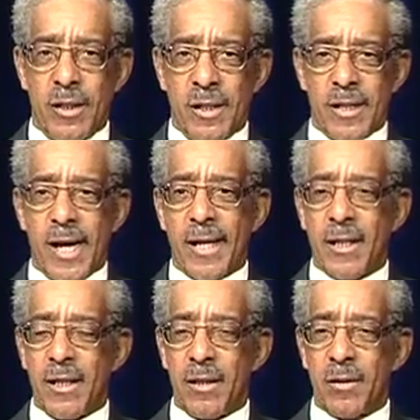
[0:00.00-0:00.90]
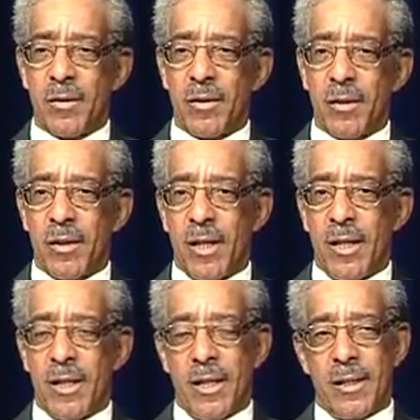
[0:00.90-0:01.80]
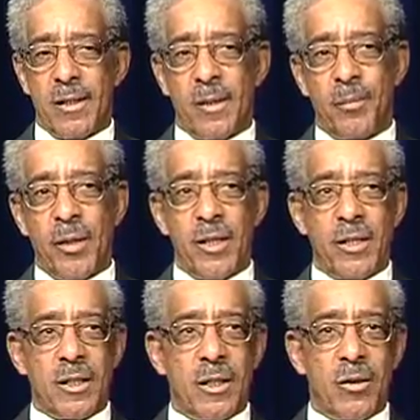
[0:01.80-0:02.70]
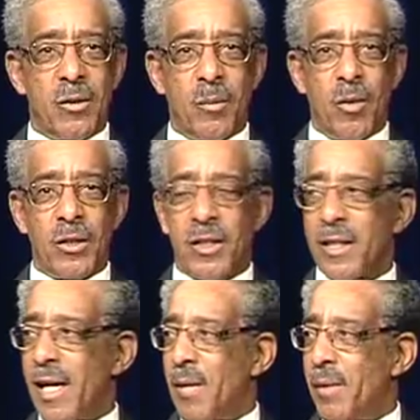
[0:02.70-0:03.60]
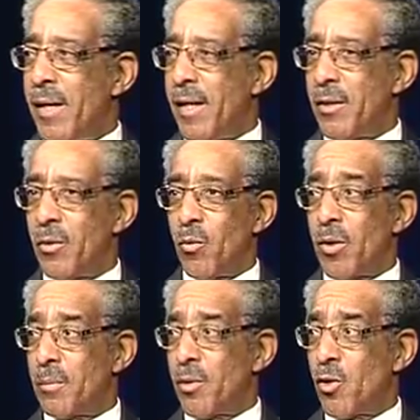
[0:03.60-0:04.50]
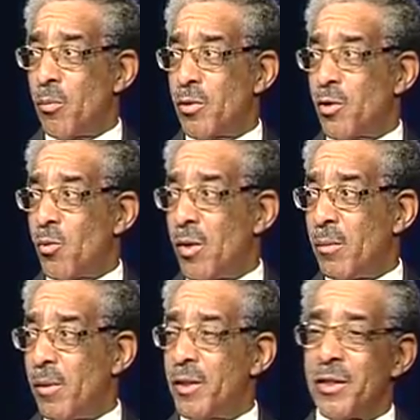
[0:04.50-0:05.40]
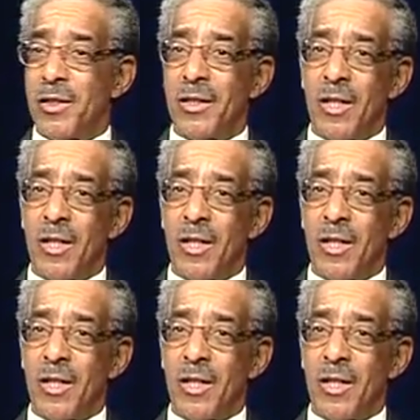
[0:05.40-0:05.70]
exactly, it appears as though the March of Dimes had one purpose and one mission,